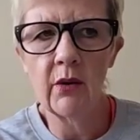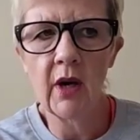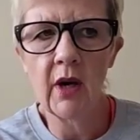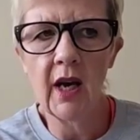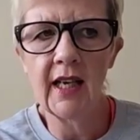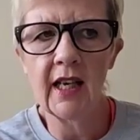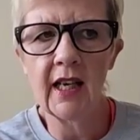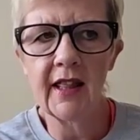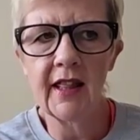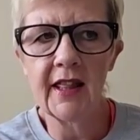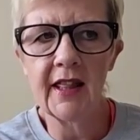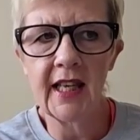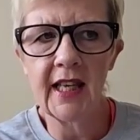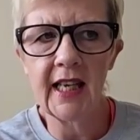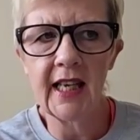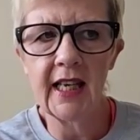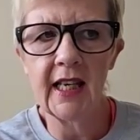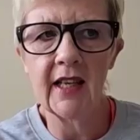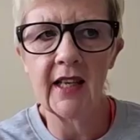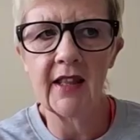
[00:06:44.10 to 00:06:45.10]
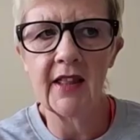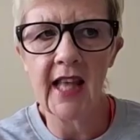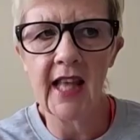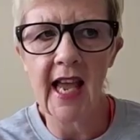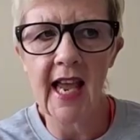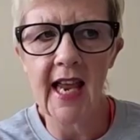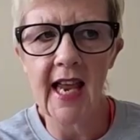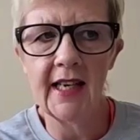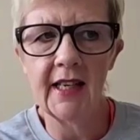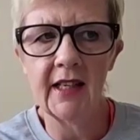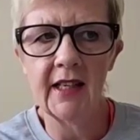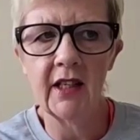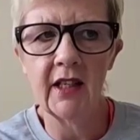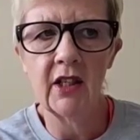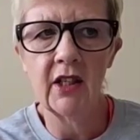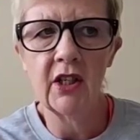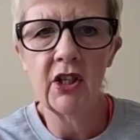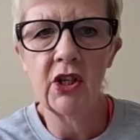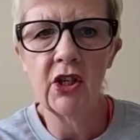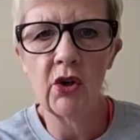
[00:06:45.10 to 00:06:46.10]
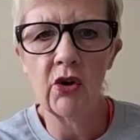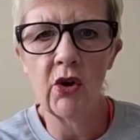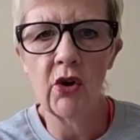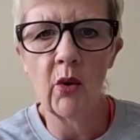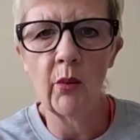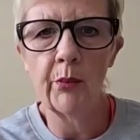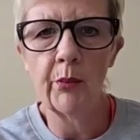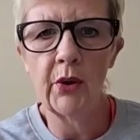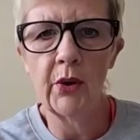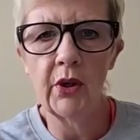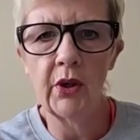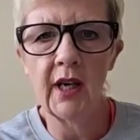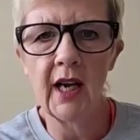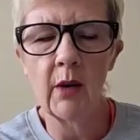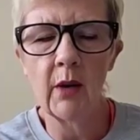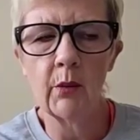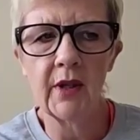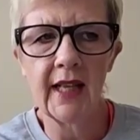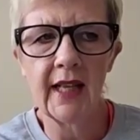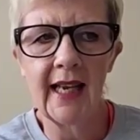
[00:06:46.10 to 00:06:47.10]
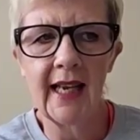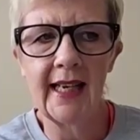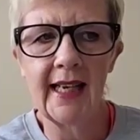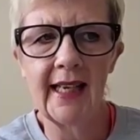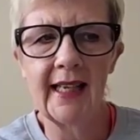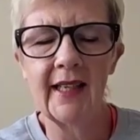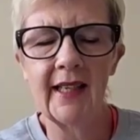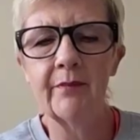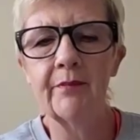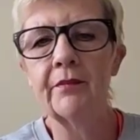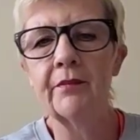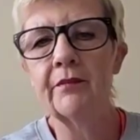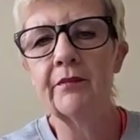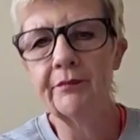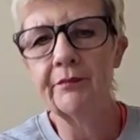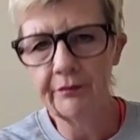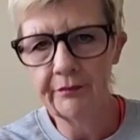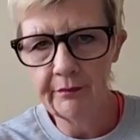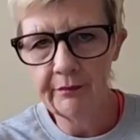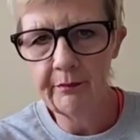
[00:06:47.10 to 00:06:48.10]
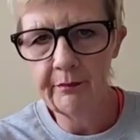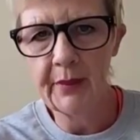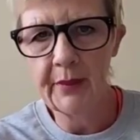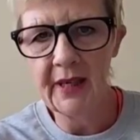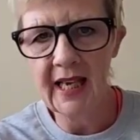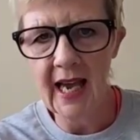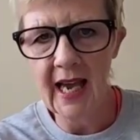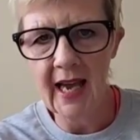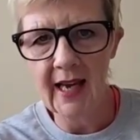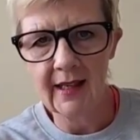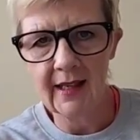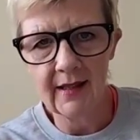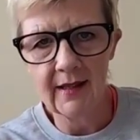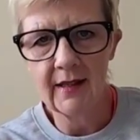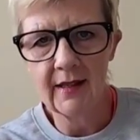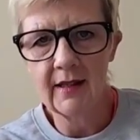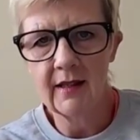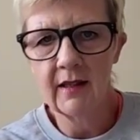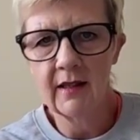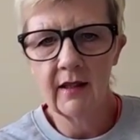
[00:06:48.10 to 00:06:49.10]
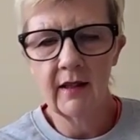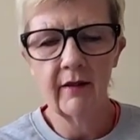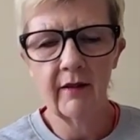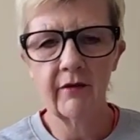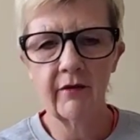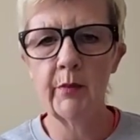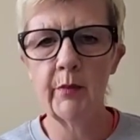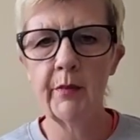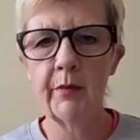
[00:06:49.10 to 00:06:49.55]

and I think then you're not putting up with any BS from